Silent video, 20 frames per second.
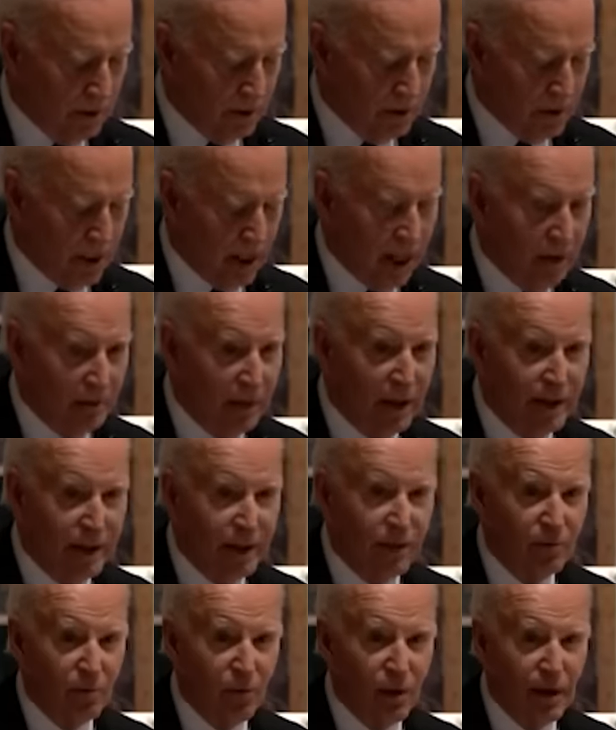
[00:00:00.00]
a time I
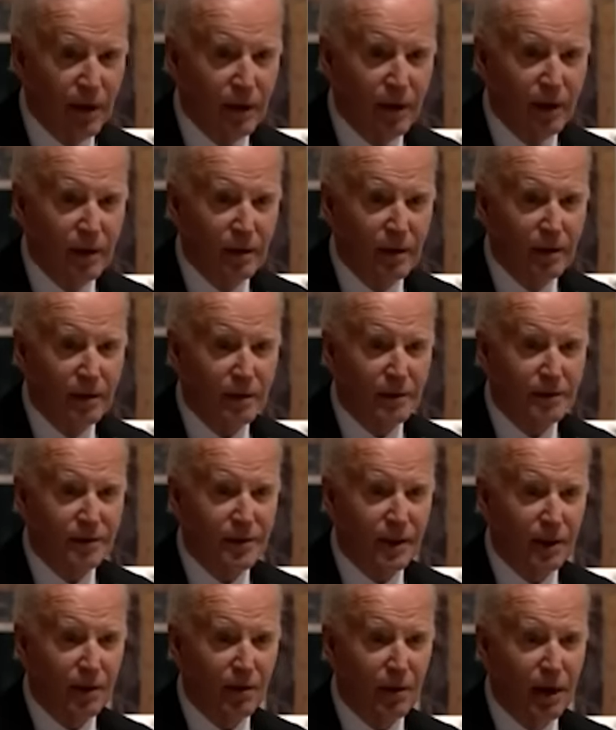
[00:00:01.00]
didn't want to
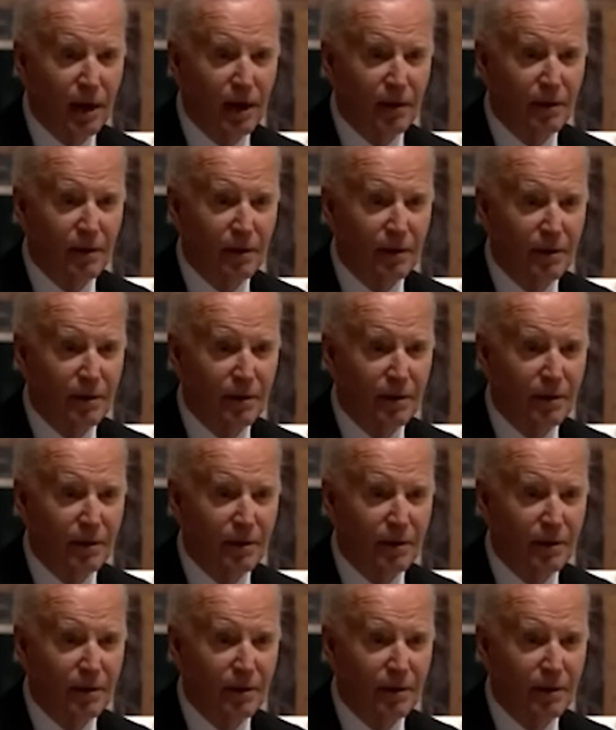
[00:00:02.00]
stick around.